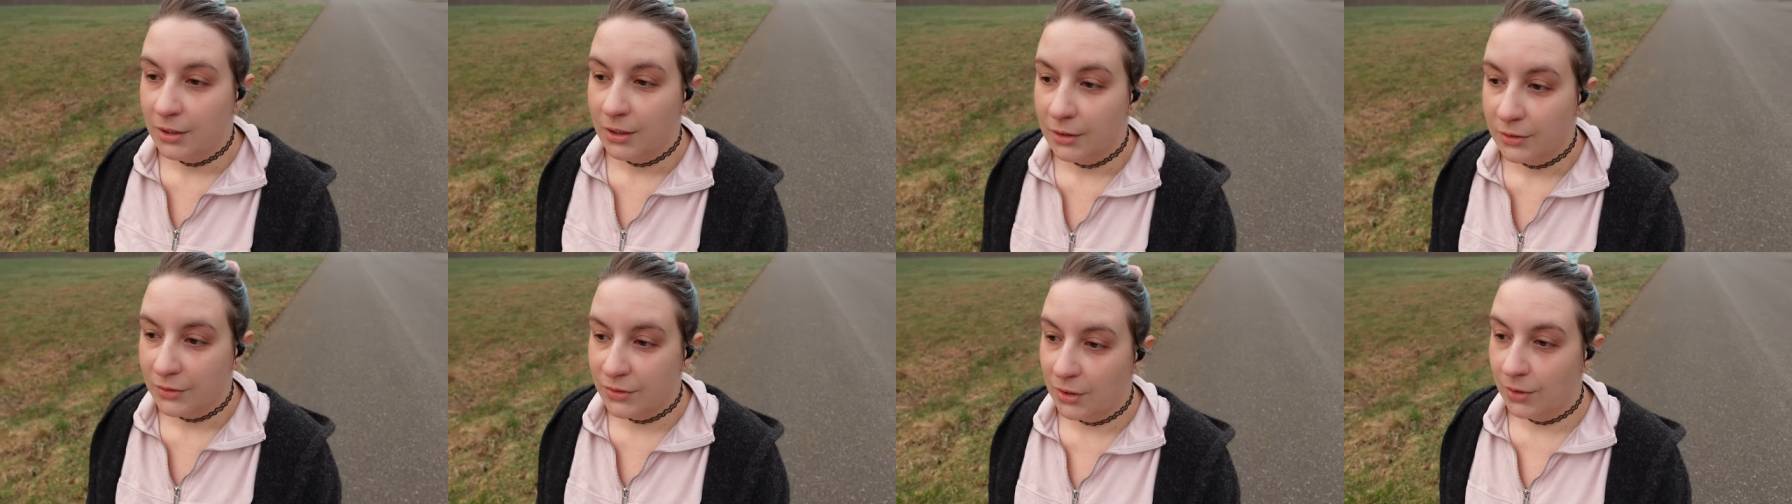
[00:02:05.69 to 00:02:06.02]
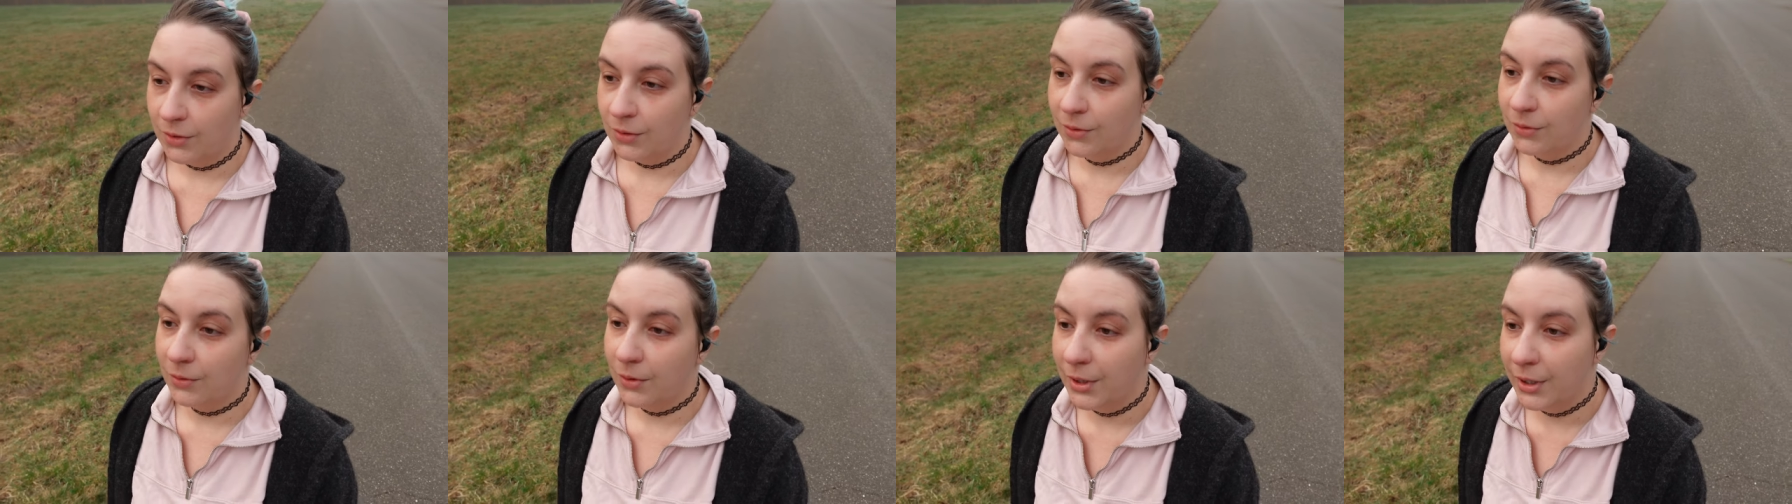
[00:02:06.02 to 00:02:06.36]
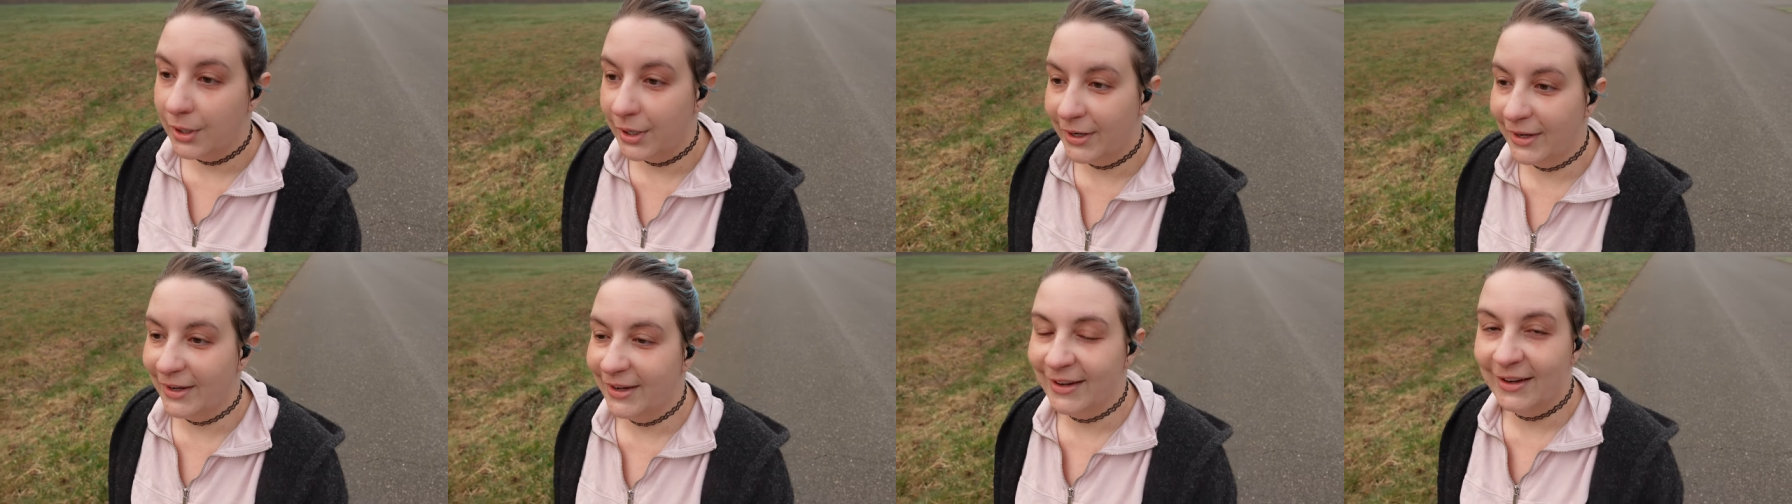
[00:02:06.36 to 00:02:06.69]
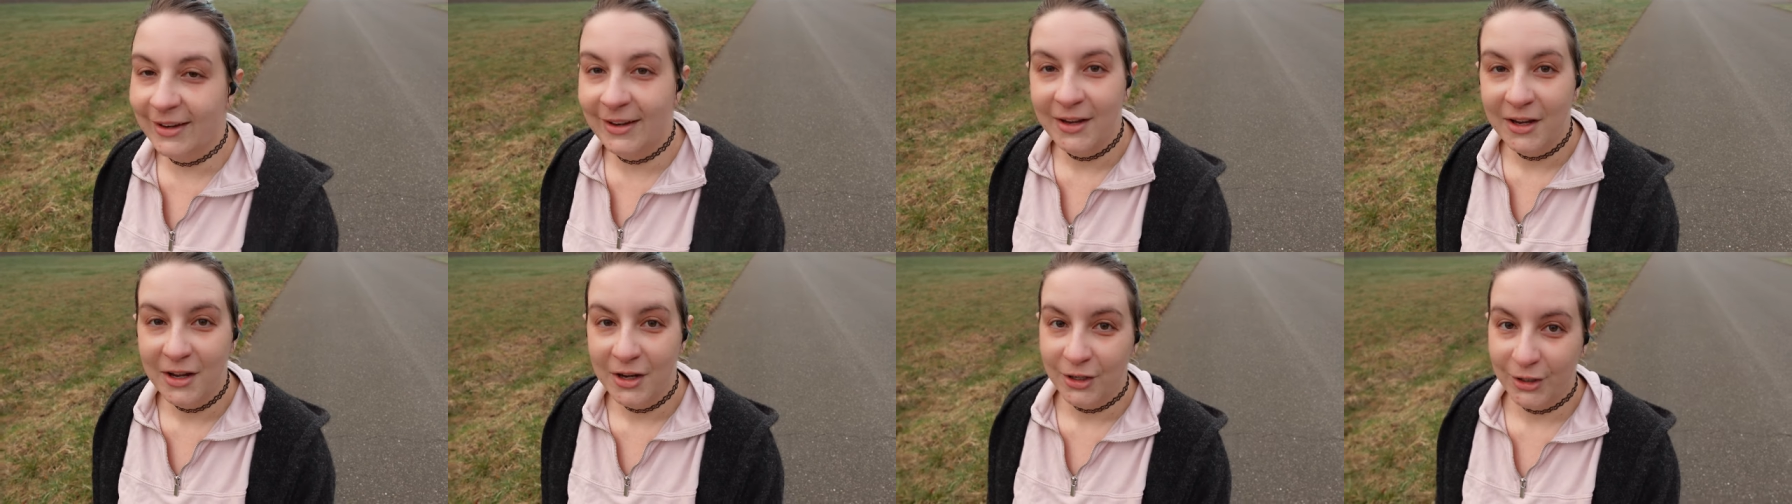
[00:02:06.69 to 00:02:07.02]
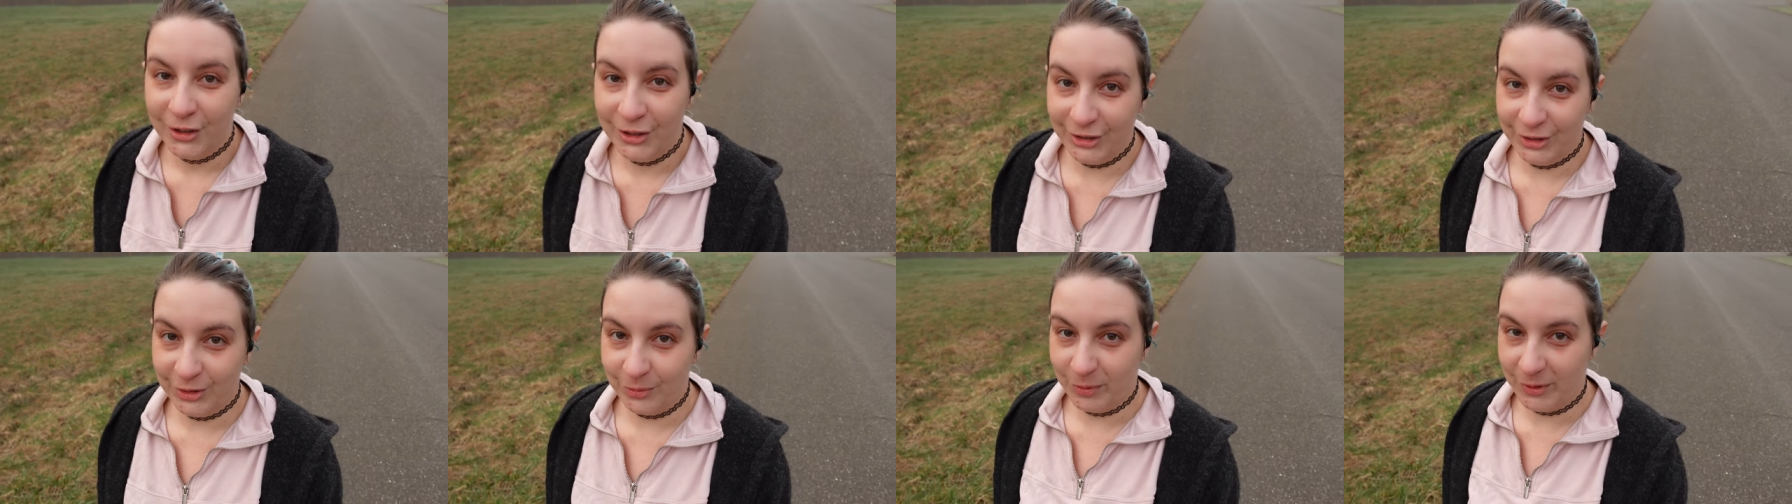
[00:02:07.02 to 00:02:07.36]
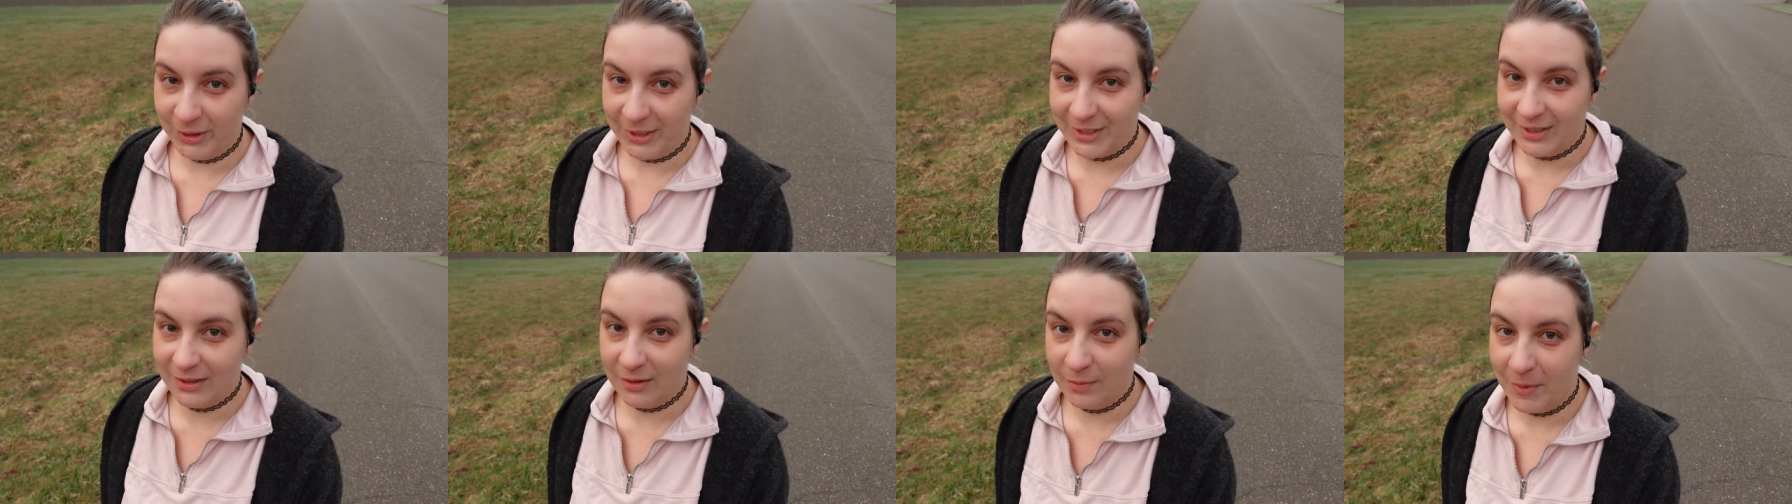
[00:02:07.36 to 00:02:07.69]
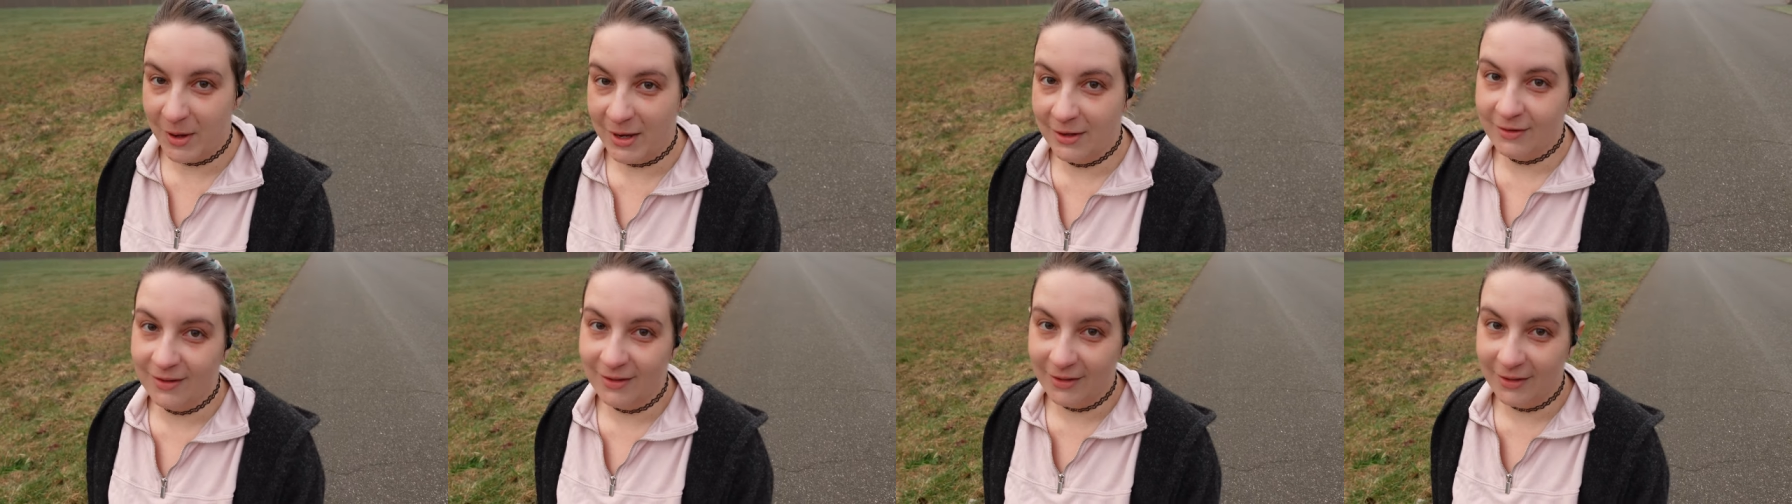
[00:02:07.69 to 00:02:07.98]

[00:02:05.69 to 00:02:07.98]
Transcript: So could you please spend